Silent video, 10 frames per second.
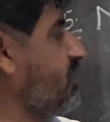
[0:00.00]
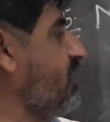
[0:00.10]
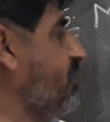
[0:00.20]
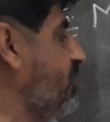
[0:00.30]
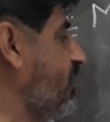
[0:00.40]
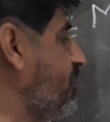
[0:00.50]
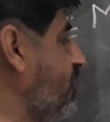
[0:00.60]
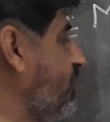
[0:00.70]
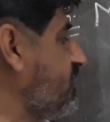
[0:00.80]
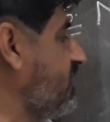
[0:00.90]
the number of
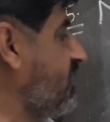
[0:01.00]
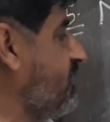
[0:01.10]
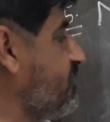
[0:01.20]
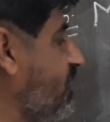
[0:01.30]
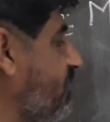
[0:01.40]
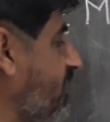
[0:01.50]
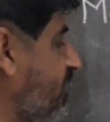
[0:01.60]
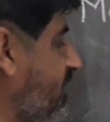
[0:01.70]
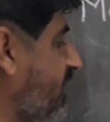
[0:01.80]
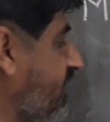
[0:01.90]
moles in terms of
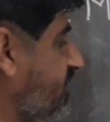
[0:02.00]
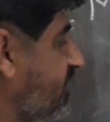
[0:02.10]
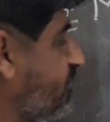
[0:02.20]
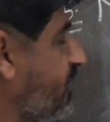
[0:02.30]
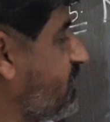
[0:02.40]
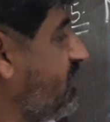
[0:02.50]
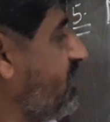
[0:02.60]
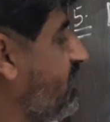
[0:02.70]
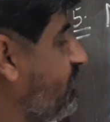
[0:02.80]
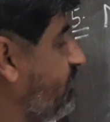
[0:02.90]
mathematics expression,
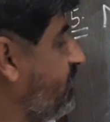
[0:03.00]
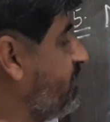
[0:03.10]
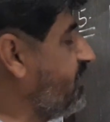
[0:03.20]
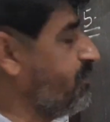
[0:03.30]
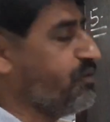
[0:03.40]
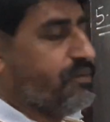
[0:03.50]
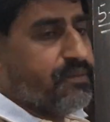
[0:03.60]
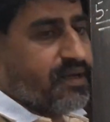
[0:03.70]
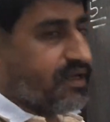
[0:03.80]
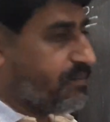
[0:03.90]
it will be WB
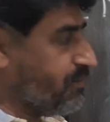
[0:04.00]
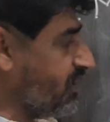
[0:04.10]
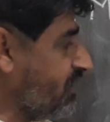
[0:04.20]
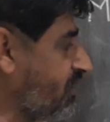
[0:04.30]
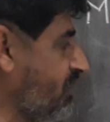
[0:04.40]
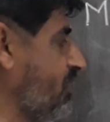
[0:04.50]
by MB.